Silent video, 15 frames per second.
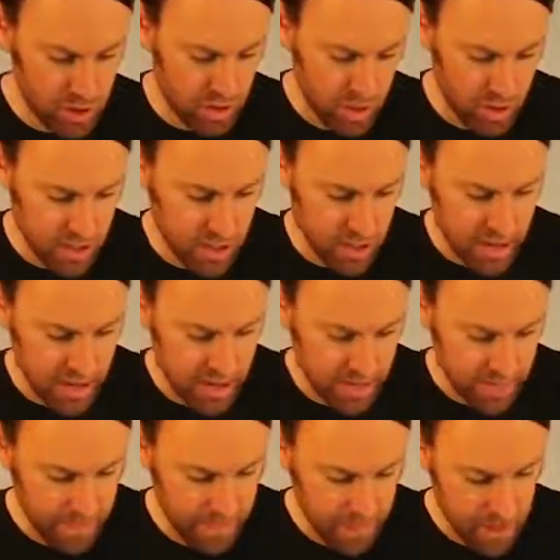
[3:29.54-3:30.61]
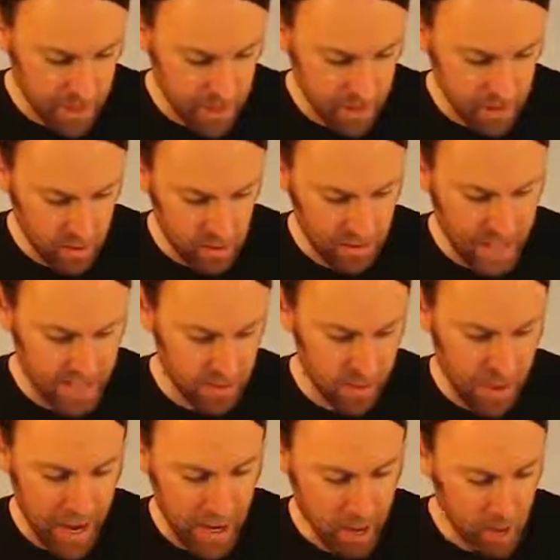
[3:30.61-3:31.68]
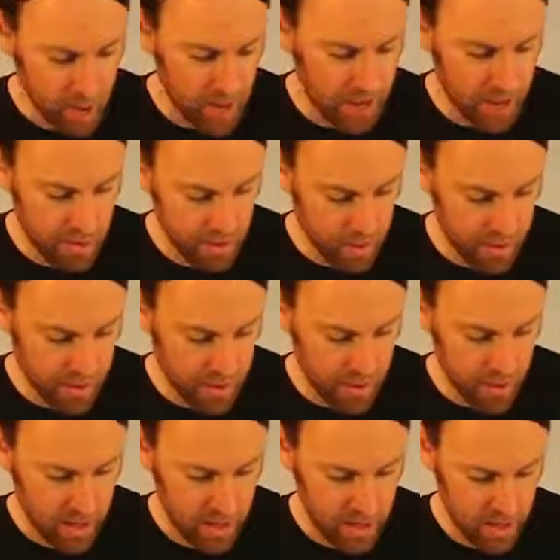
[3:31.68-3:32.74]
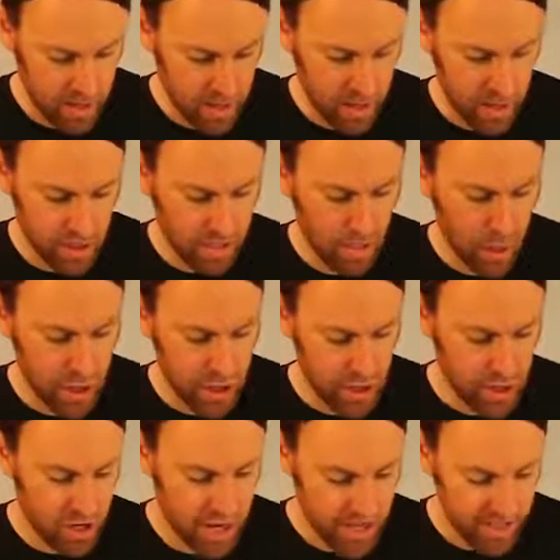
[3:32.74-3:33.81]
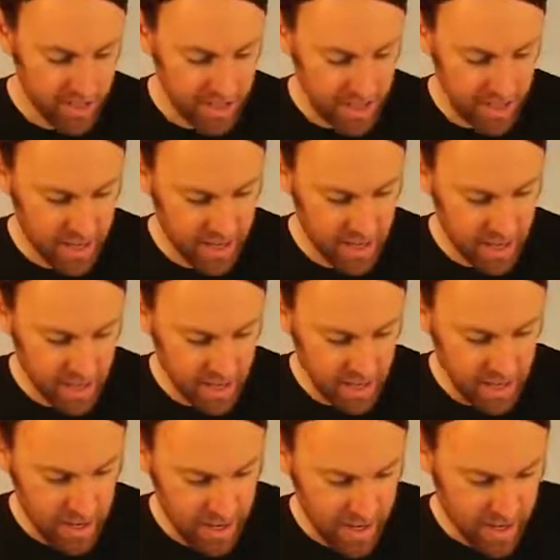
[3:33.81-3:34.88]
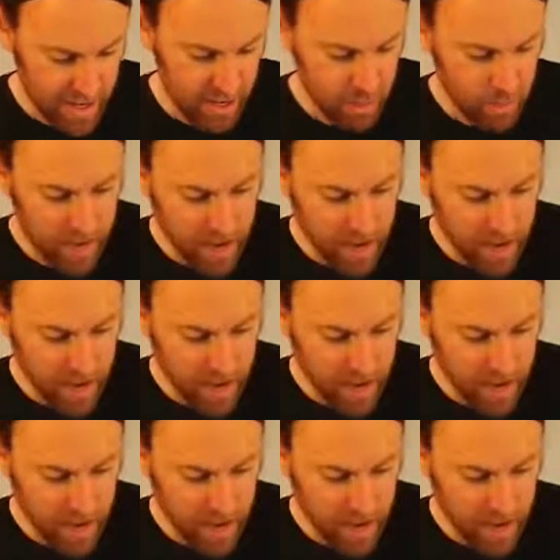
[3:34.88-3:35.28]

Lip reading: start to get less powdery when the moisture hits it, and it'll